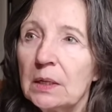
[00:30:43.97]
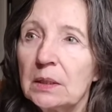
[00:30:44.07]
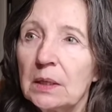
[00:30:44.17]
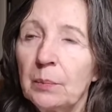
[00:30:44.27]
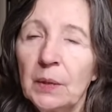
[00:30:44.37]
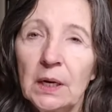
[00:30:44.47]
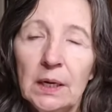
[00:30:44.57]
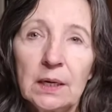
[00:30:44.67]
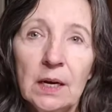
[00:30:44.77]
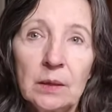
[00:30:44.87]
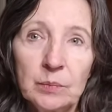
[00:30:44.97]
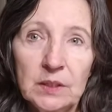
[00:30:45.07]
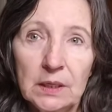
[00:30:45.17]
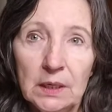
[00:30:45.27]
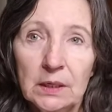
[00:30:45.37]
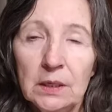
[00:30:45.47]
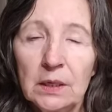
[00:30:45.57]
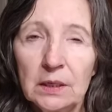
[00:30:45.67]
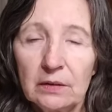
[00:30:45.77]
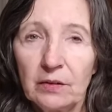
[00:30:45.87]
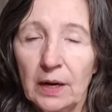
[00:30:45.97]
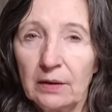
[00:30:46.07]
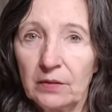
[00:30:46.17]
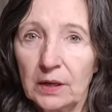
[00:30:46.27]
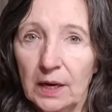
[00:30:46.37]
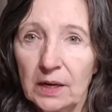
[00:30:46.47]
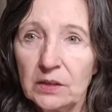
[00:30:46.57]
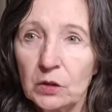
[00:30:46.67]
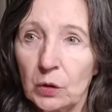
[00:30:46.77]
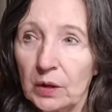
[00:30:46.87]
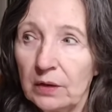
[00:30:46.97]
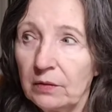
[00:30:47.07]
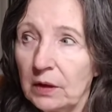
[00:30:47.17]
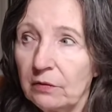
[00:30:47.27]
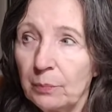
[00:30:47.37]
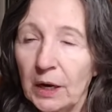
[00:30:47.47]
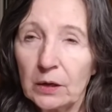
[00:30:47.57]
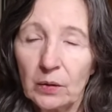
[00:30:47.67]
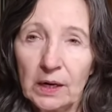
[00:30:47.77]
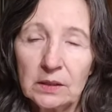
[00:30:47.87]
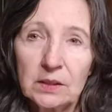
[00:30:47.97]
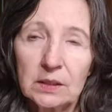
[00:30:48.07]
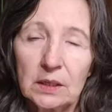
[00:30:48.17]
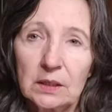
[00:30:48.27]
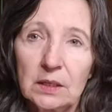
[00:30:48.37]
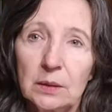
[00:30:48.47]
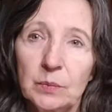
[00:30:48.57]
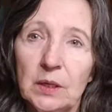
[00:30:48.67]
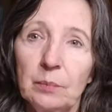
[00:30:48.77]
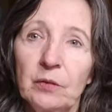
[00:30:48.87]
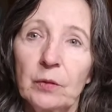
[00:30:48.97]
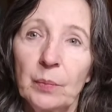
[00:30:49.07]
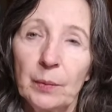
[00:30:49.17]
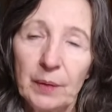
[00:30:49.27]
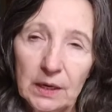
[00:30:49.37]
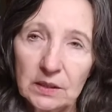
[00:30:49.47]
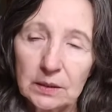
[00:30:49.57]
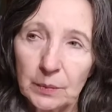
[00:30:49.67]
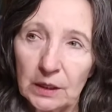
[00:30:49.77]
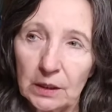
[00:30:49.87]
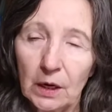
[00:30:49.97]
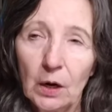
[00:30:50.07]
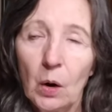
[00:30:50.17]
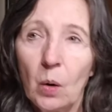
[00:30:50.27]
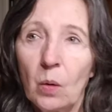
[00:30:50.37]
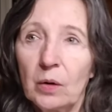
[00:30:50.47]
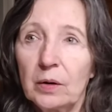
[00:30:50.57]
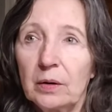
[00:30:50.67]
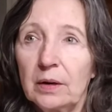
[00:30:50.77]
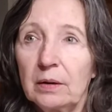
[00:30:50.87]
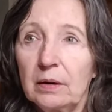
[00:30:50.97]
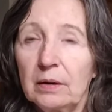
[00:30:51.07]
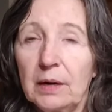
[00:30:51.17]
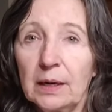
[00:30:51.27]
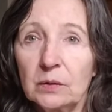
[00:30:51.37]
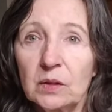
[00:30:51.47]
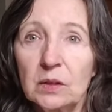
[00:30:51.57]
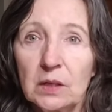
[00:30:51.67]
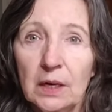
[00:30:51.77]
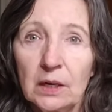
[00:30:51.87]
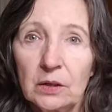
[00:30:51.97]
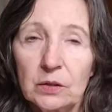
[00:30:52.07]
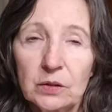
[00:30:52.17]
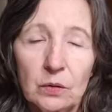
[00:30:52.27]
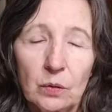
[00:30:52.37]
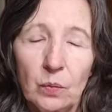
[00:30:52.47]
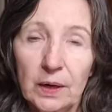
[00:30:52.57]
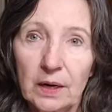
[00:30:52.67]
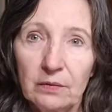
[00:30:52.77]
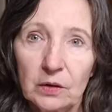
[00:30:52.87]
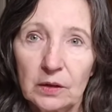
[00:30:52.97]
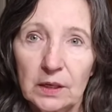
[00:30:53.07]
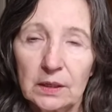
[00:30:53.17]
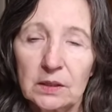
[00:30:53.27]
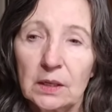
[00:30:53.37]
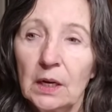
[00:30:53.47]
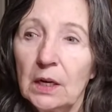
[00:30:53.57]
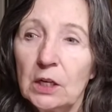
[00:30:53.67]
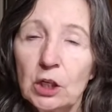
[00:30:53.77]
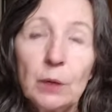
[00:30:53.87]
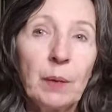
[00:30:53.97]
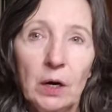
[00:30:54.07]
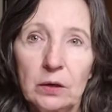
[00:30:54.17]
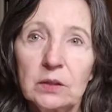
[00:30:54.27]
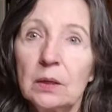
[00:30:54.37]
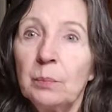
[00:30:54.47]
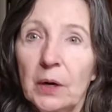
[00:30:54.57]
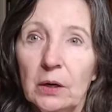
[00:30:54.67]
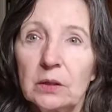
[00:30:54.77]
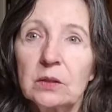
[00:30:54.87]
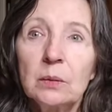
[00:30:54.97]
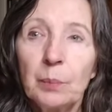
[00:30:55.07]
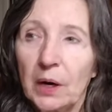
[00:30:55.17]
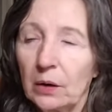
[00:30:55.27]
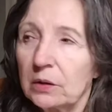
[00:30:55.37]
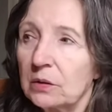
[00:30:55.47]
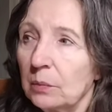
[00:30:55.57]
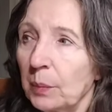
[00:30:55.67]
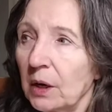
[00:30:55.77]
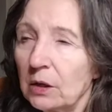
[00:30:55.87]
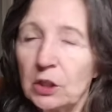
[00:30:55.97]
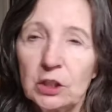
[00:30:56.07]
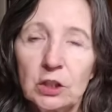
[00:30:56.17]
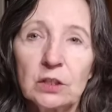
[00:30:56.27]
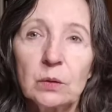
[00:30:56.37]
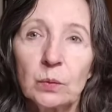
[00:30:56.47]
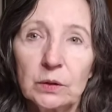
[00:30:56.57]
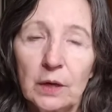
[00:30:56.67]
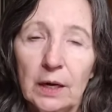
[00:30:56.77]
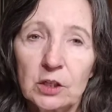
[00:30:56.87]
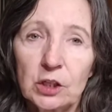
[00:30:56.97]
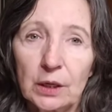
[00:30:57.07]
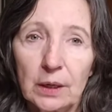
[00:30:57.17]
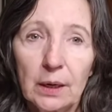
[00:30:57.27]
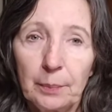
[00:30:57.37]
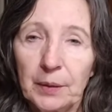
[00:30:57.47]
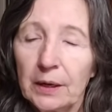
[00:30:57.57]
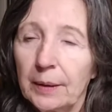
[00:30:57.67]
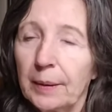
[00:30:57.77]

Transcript: somebody comes in, if I have a guest, or even if my grandson comes up from the basement or downstairs or whatever it is, she barks and barks and barks and barks. She just will not shut up.